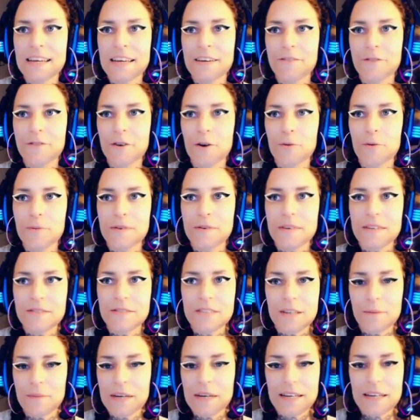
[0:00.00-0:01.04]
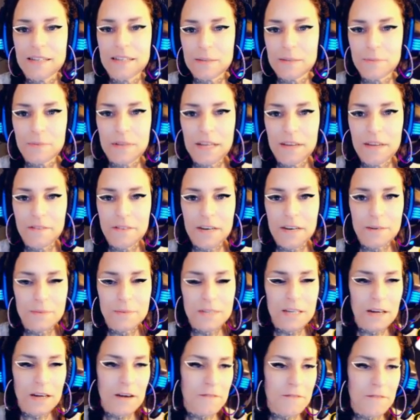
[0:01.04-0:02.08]
If somebody doesn't believe that I'm
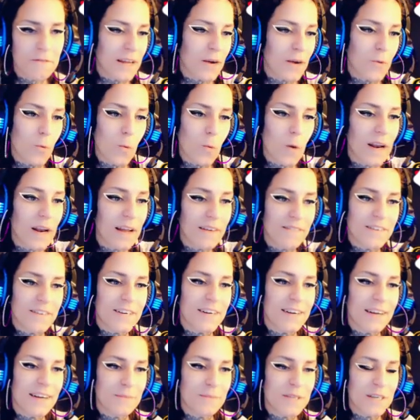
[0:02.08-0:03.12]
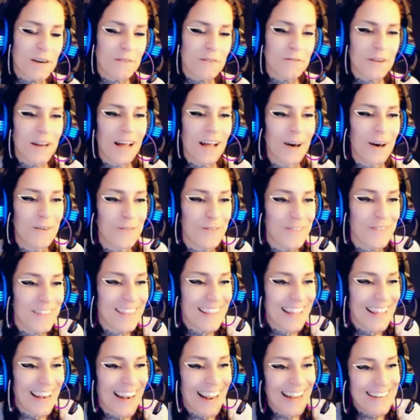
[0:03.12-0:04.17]
tough, like, whatever, I'm tough enough
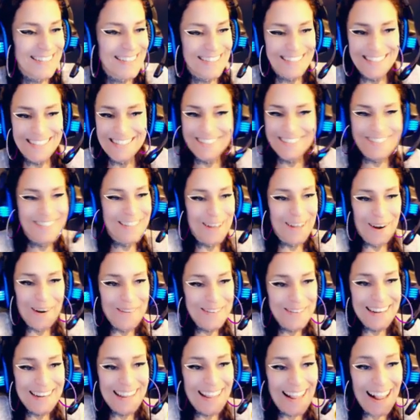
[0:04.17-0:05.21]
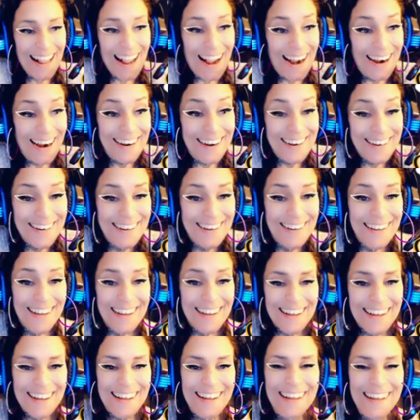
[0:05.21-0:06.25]
that I don't care.
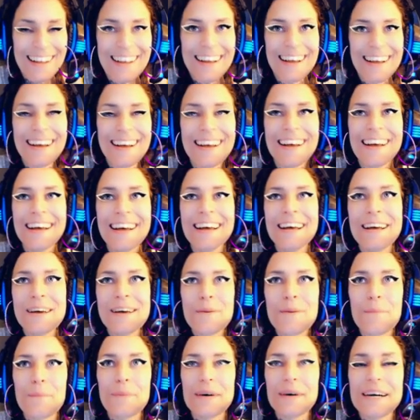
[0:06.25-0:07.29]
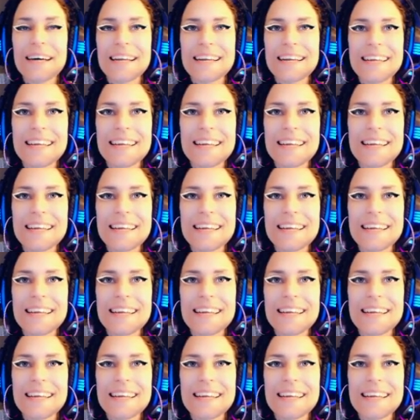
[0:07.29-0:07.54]
But